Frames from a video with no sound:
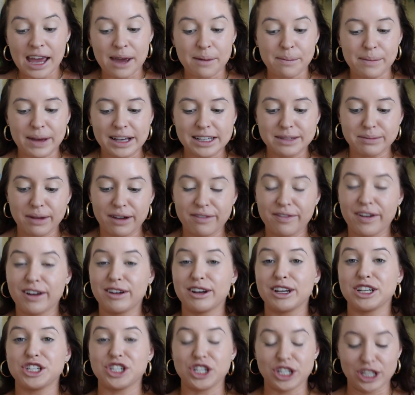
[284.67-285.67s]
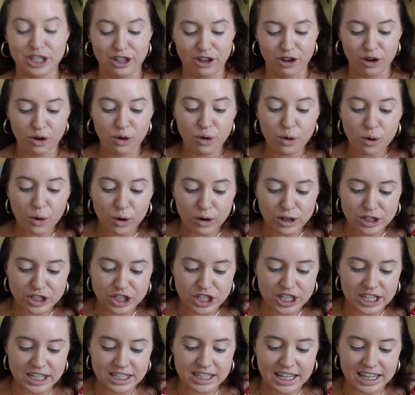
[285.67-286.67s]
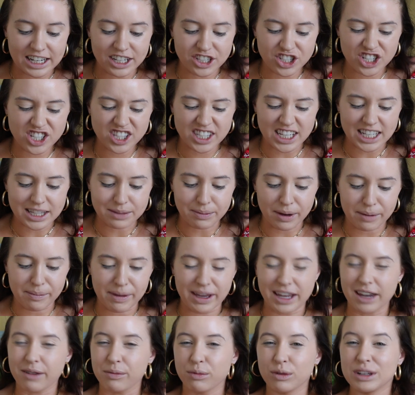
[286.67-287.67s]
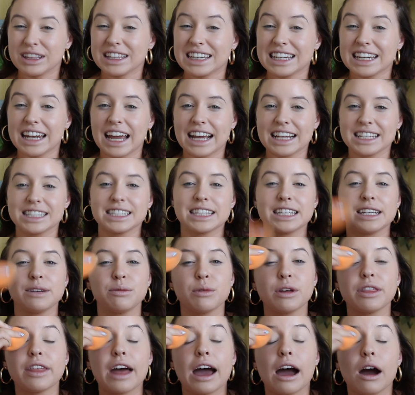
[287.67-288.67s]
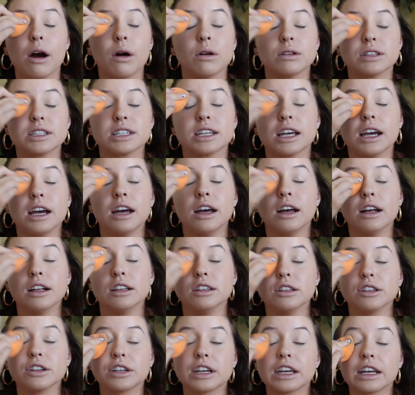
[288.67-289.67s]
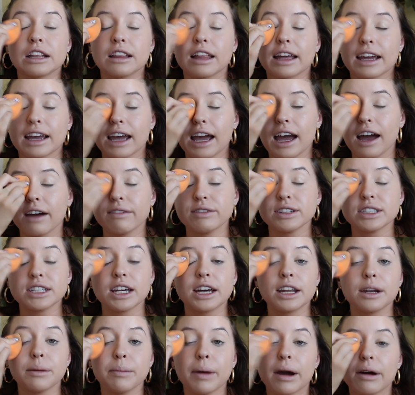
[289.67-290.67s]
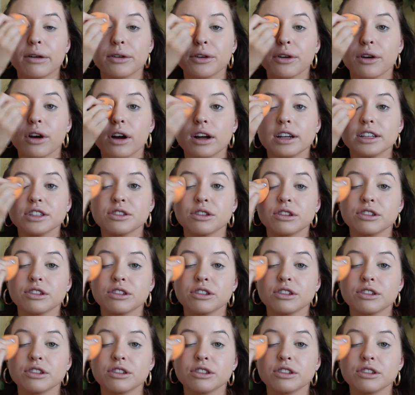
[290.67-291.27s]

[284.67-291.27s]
It makes my foundation look gorgeous, and it just sets my makeup really nicely without looking like I have a ton of powder on.